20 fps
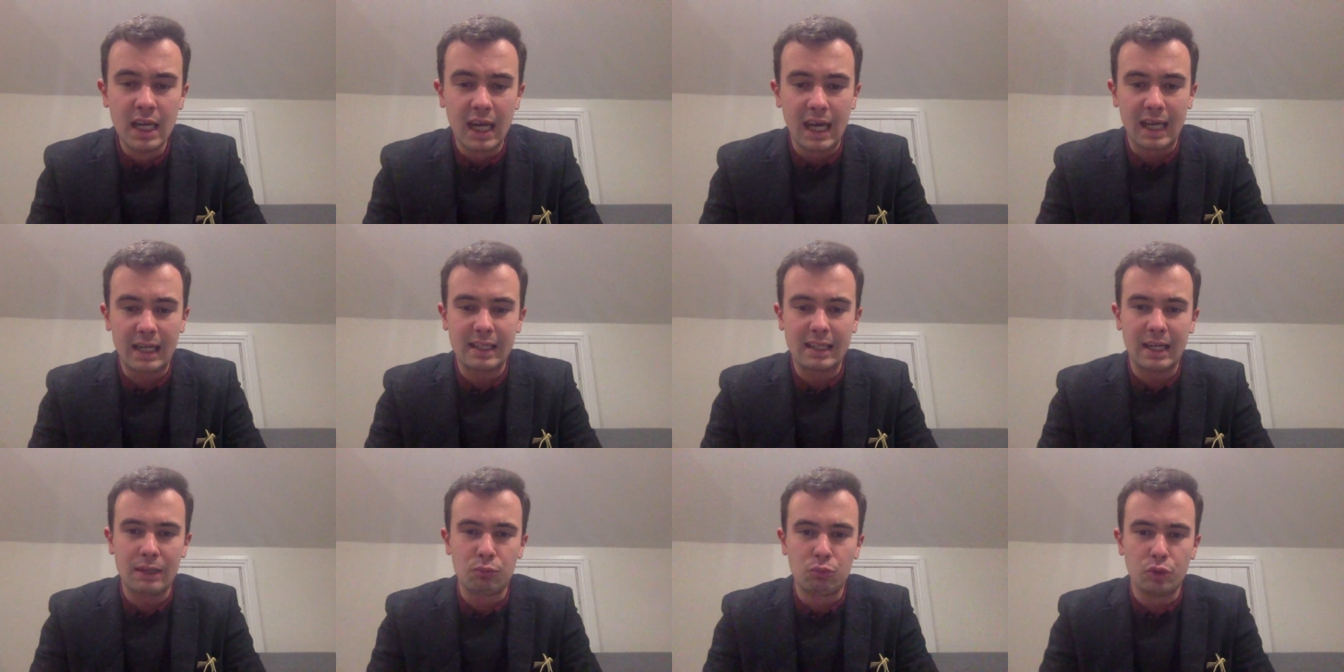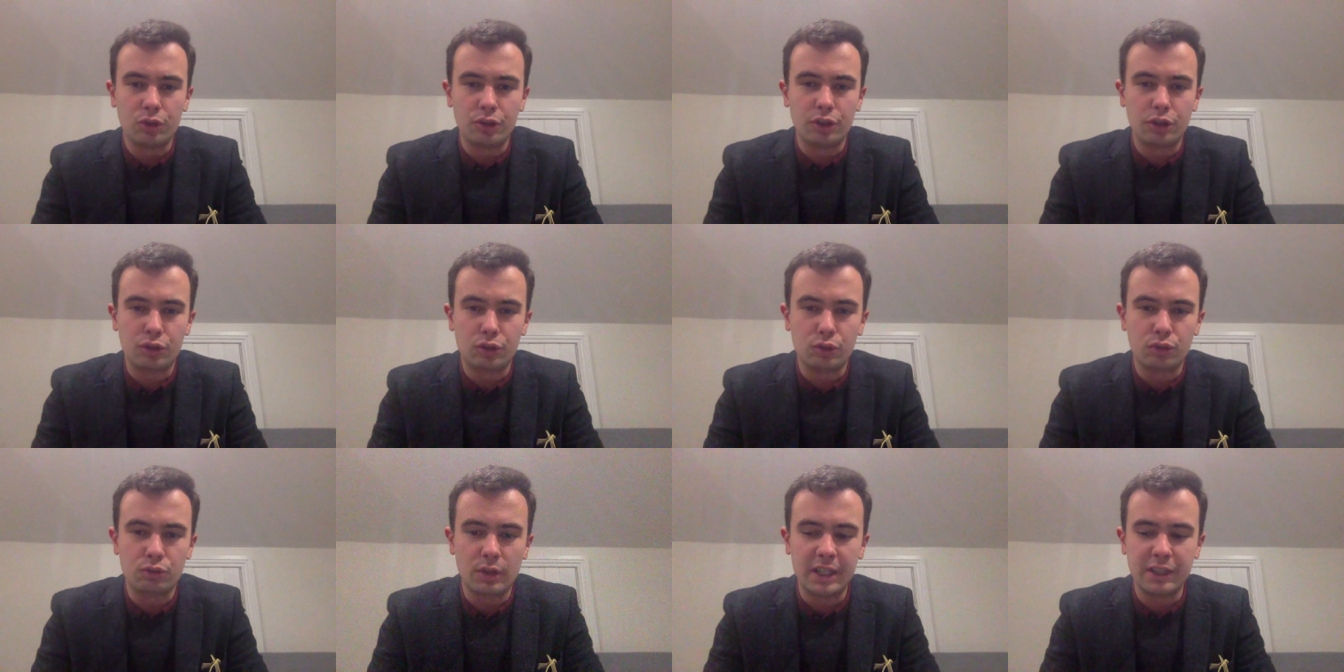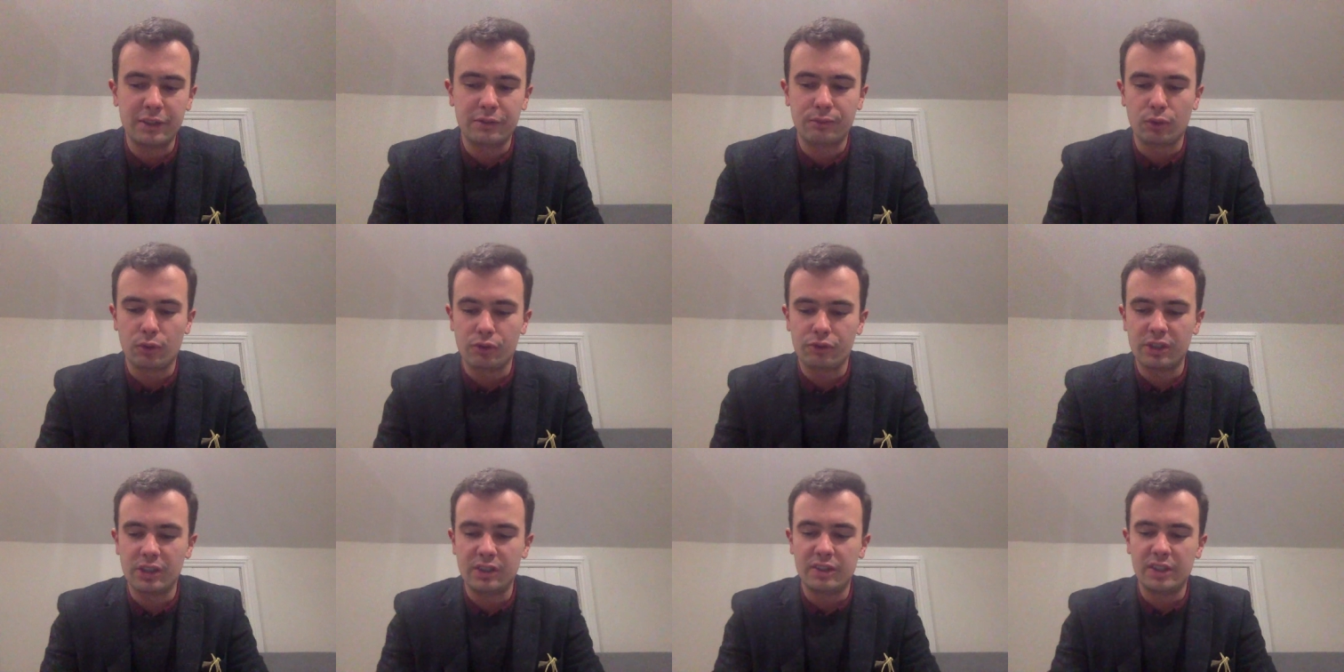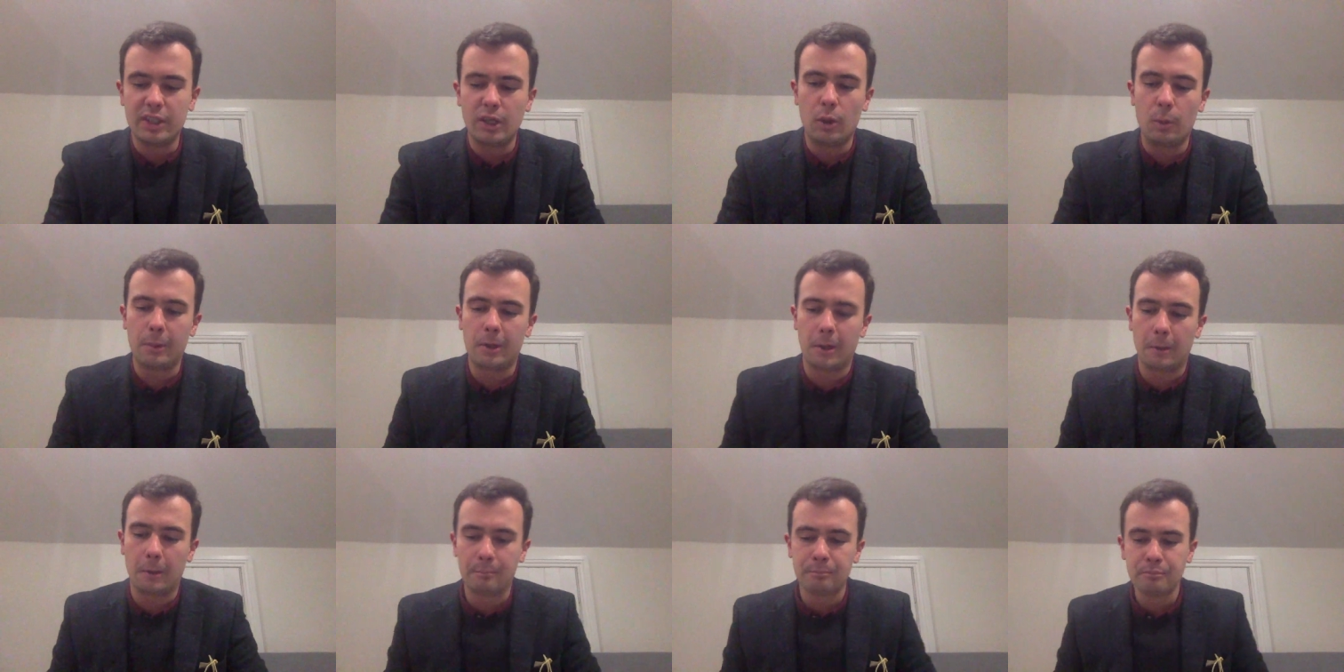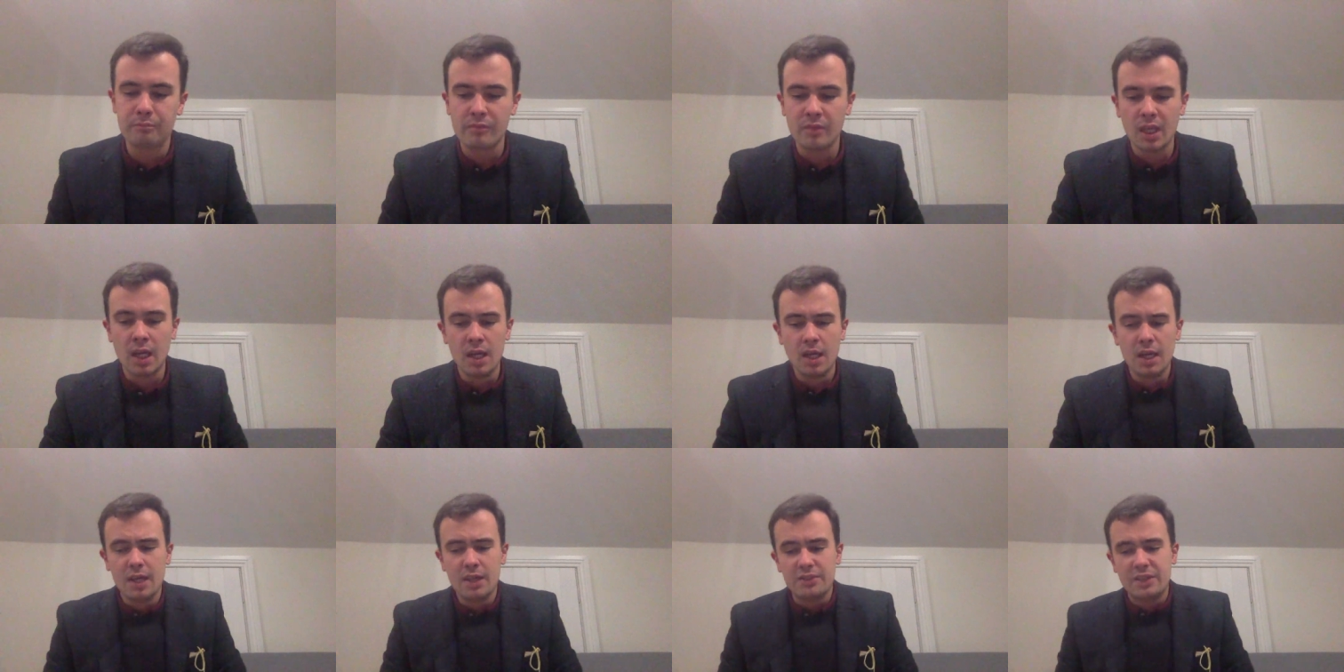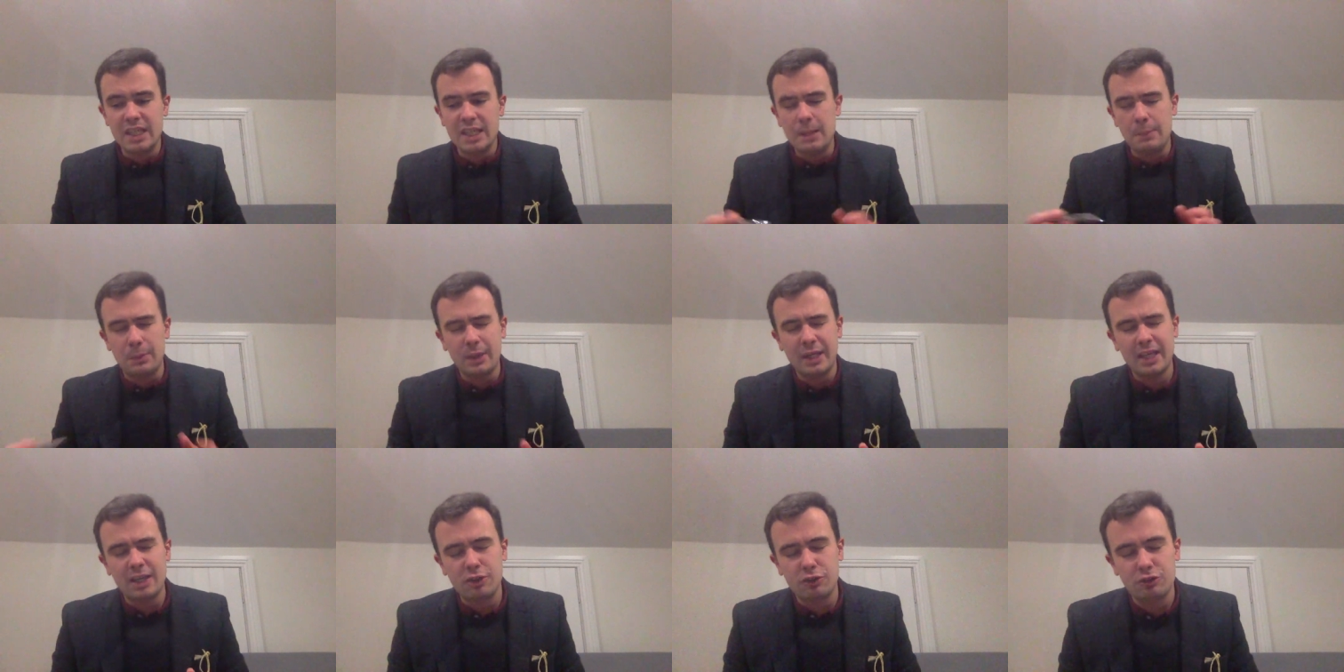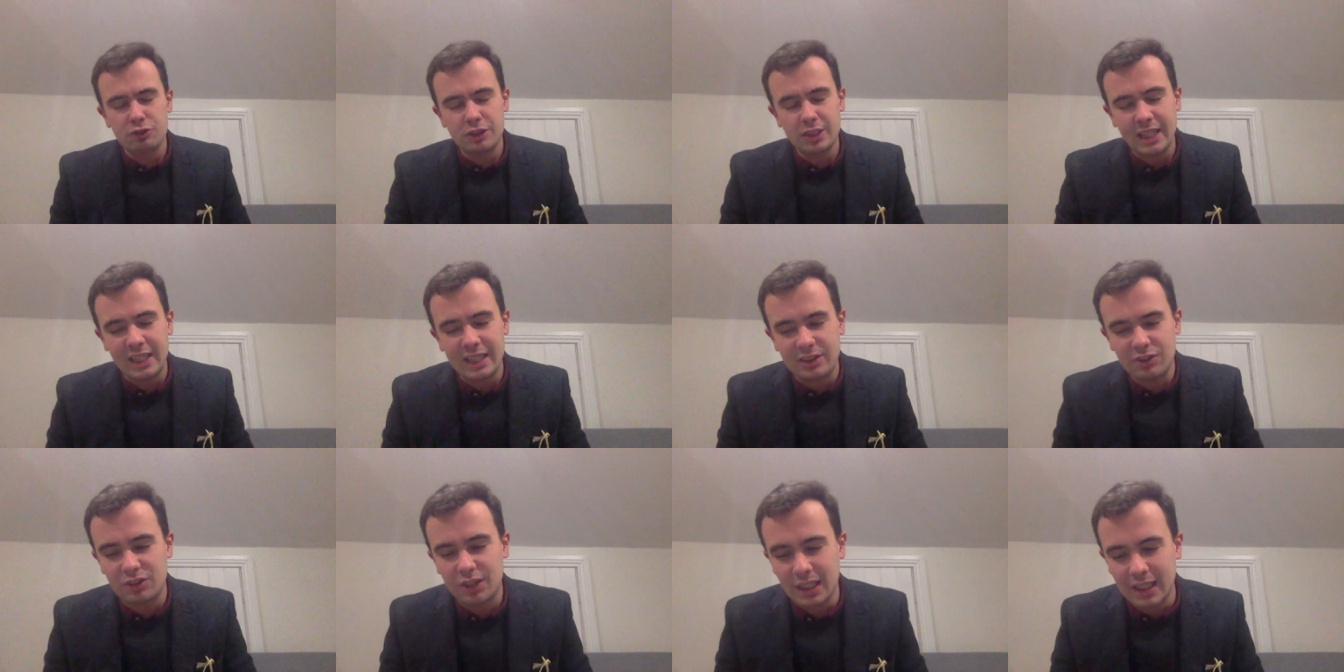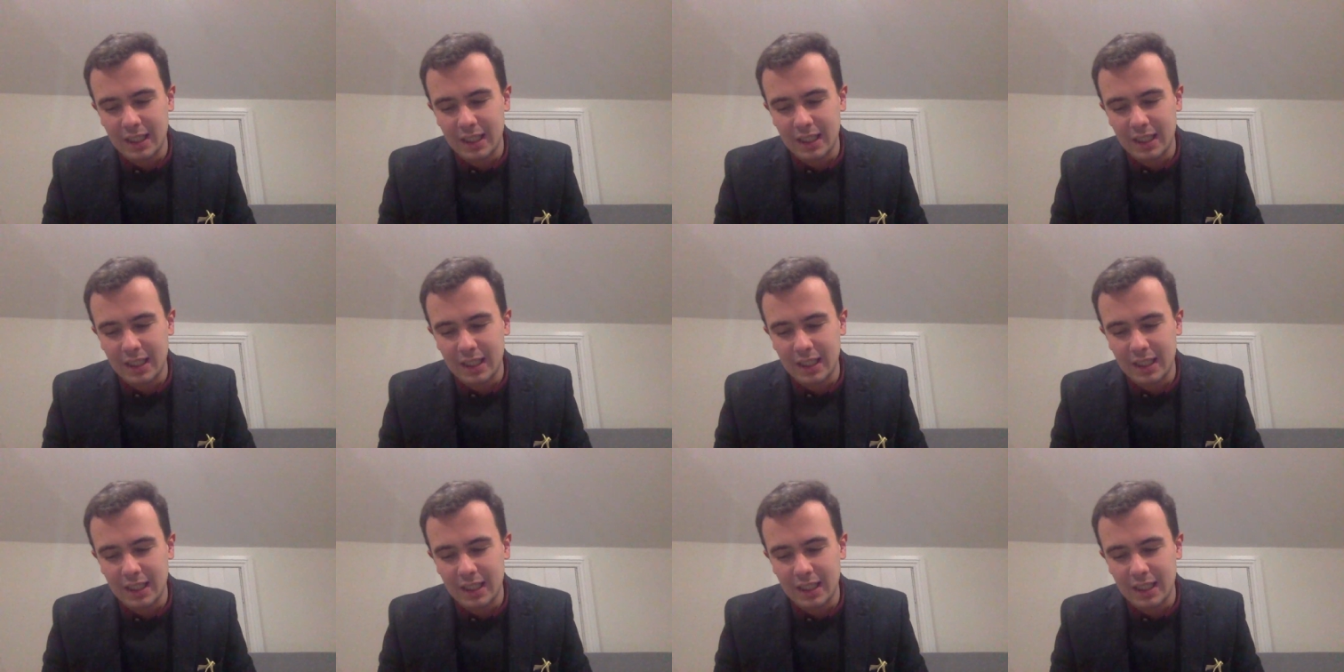uh, can run a good race for us in the opener. The beginner's chase,